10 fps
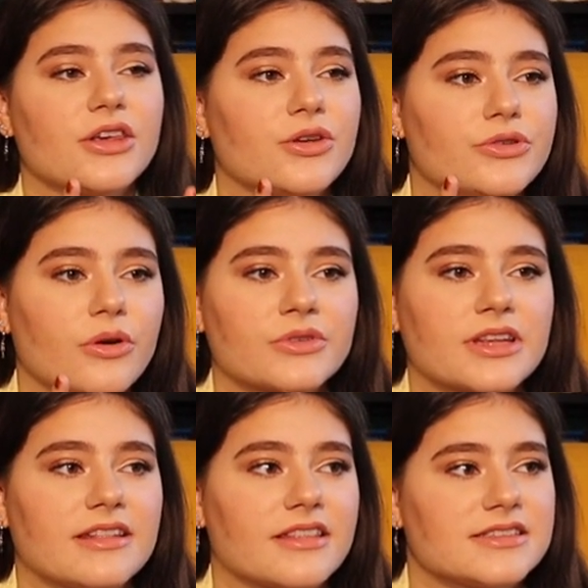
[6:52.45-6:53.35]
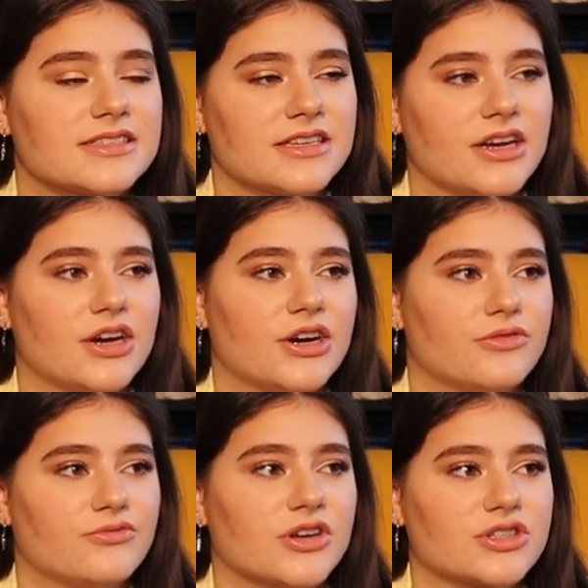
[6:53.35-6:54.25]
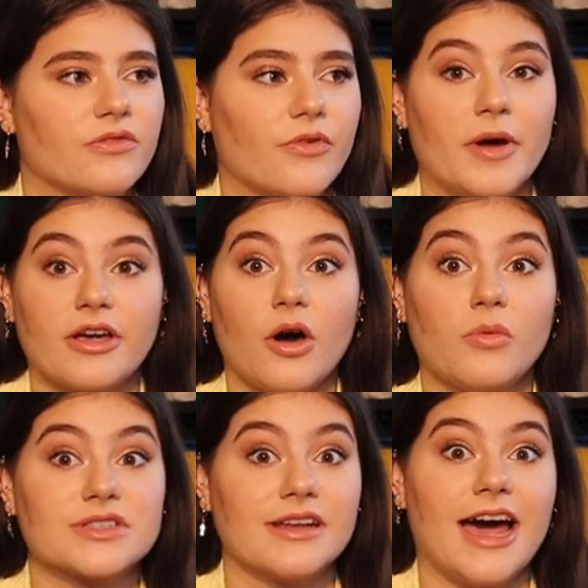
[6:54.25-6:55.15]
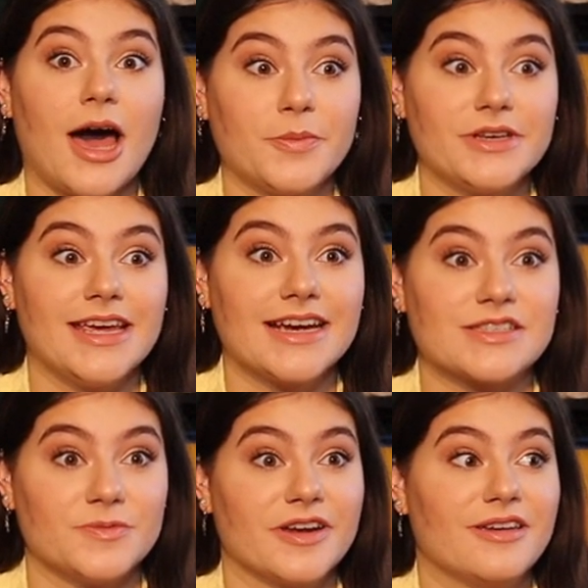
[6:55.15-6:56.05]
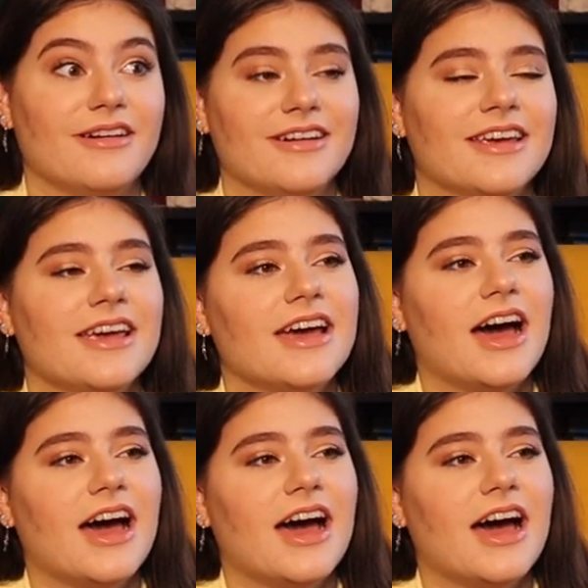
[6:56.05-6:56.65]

You don't get this rush of, oh my god, what's gonna happen next, oh my god.